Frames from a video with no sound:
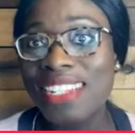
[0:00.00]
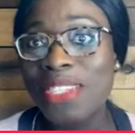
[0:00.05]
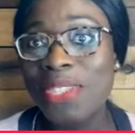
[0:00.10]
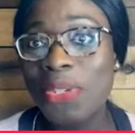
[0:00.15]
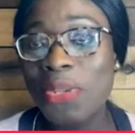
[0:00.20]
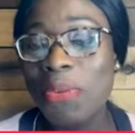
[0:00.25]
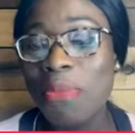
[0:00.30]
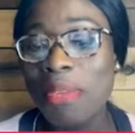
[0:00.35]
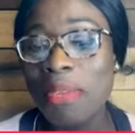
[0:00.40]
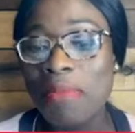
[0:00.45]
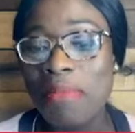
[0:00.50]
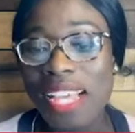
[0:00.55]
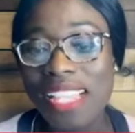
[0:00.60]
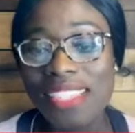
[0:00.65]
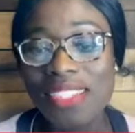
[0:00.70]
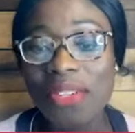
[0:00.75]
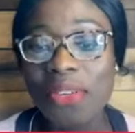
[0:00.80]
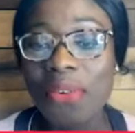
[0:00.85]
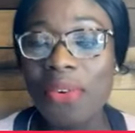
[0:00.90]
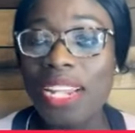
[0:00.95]
to be
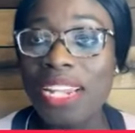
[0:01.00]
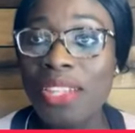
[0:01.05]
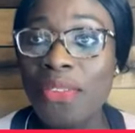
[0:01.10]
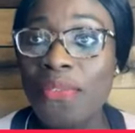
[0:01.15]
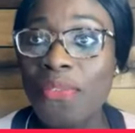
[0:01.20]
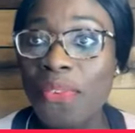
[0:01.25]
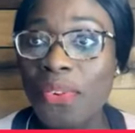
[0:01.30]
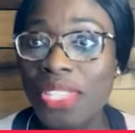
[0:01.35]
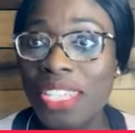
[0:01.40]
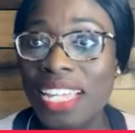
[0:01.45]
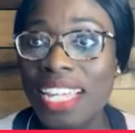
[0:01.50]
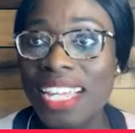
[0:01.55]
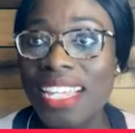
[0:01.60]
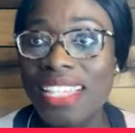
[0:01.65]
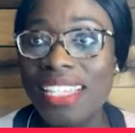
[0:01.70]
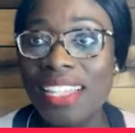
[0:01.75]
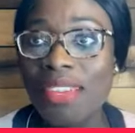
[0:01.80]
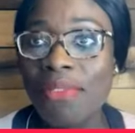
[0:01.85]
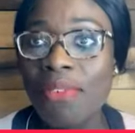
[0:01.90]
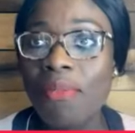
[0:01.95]
battle ready for the
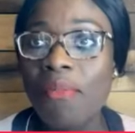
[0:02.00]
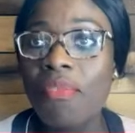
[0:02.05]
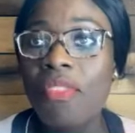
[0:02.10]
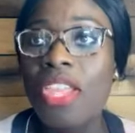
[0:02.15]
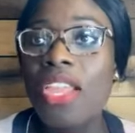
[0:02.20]
interview.